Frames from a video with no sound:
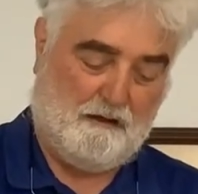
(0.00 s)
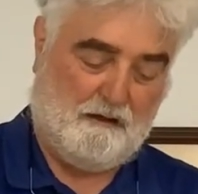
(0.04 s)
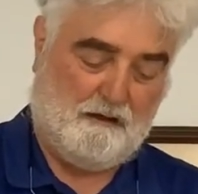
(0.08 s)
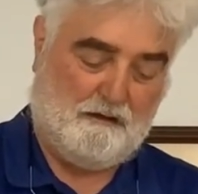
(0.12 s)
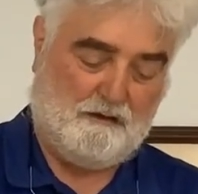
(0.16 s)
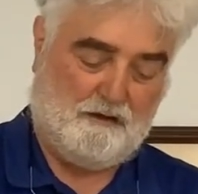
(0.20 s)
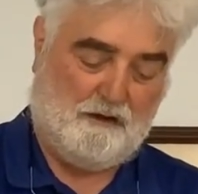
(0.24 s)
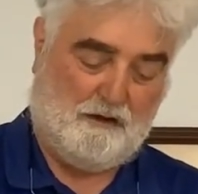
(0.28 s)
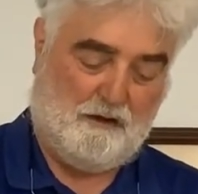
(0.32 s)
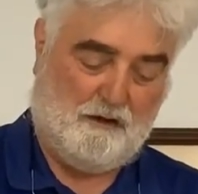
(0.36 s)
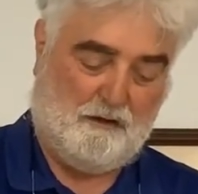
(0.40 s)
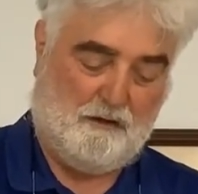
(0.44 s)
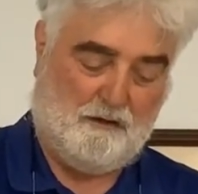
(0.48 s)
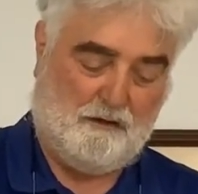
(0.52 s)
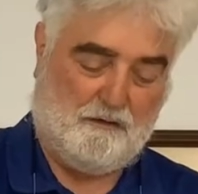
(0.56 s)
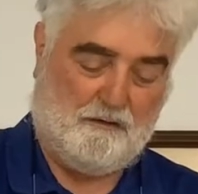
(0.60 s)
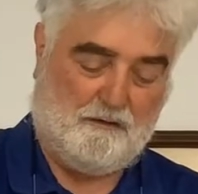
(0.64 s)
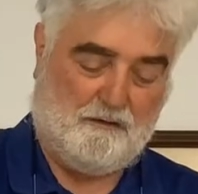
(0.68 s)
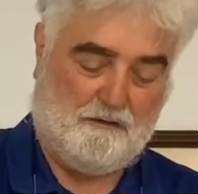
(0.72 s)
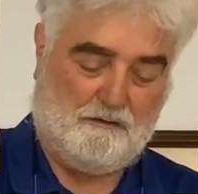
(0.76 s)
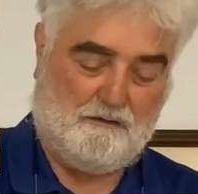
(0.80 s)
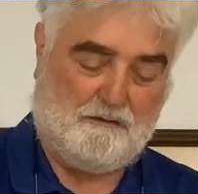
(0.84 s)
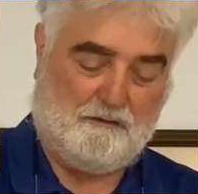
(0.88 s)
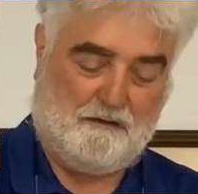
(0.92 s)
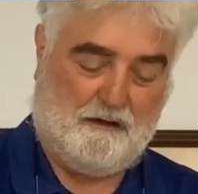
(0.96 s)

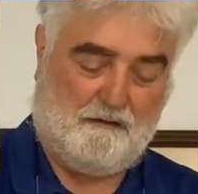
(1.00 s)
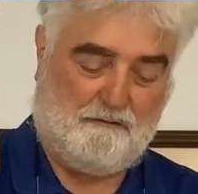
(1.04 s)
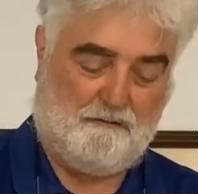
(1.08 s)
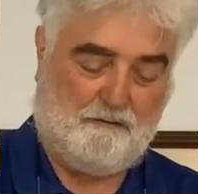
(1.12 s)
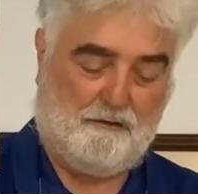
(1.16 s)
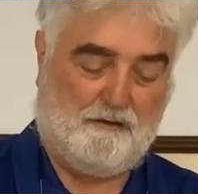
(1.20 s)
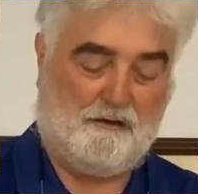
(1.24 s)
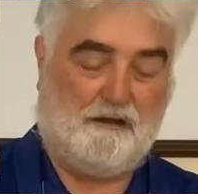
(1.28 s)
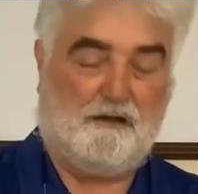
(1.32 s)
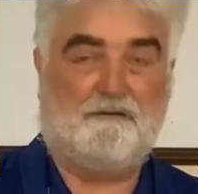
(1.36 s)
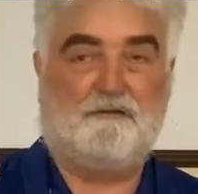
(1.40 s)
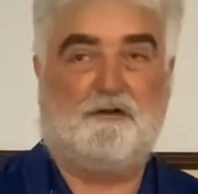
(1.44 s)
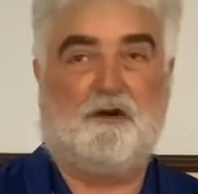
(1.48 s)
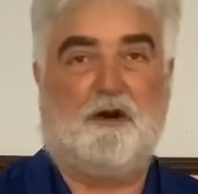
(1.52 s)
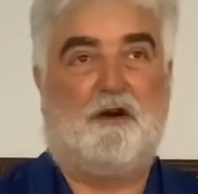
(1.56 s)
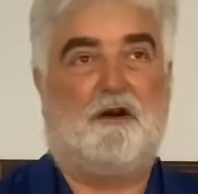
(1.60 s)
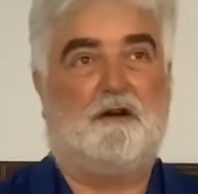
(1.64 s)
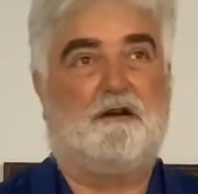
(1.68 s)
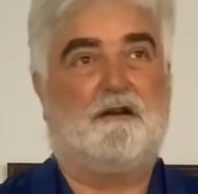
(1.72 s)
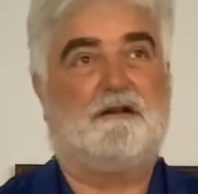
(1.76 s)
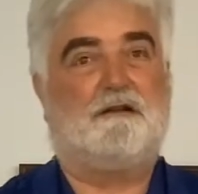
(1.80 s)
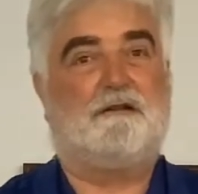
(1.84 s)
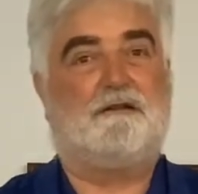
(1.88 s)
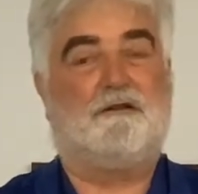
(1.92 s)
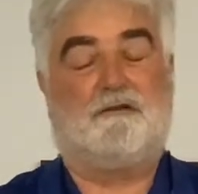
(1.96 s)
So if you love
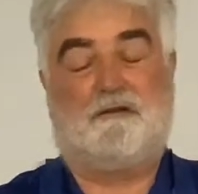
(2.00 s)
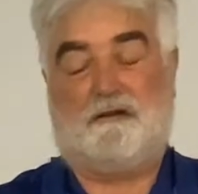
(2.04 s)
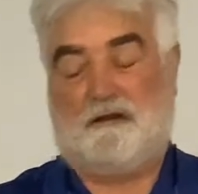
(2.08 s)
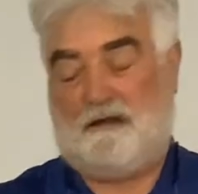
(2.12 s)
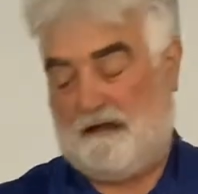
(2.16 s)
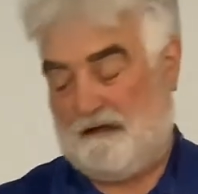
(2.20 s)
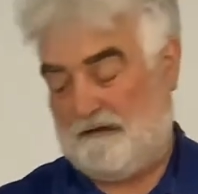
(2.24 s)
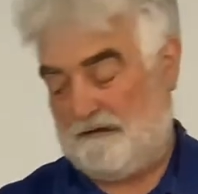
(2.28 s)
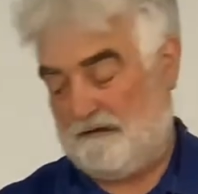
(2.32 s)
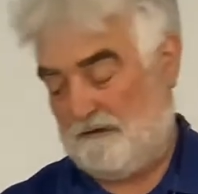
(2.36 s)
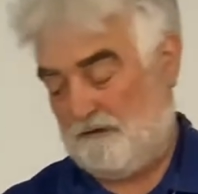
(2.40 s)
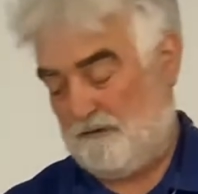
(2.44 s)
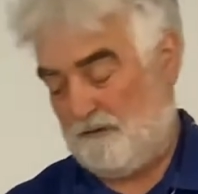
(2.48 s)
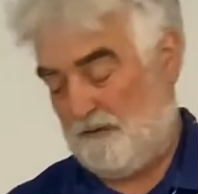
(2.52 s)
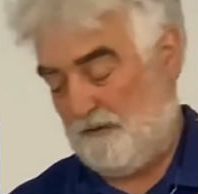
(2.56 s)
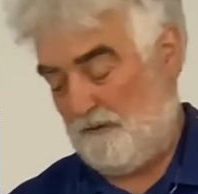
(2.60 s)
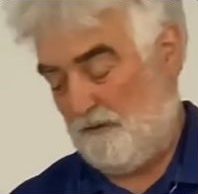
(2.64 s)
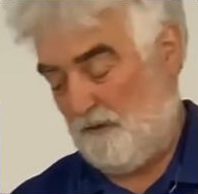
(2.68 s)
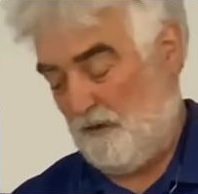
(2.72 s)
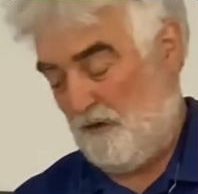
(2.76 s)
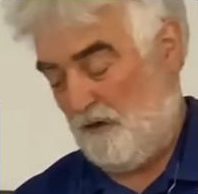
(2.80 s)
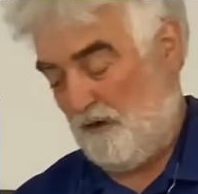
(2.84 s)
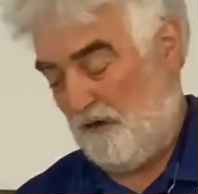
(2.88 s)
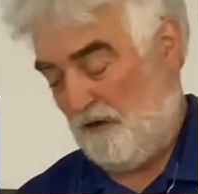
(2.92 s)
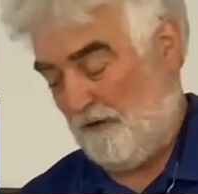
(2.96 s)
garlic, you can add a little bit
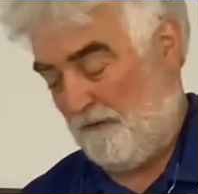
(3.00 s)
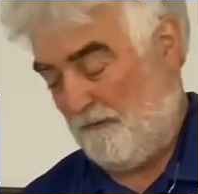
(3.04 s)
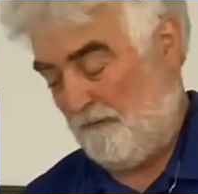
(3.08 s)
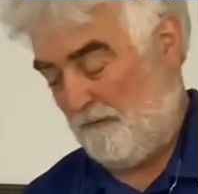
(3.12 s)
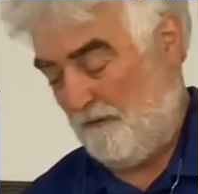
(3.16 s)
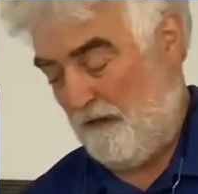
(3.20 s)
more.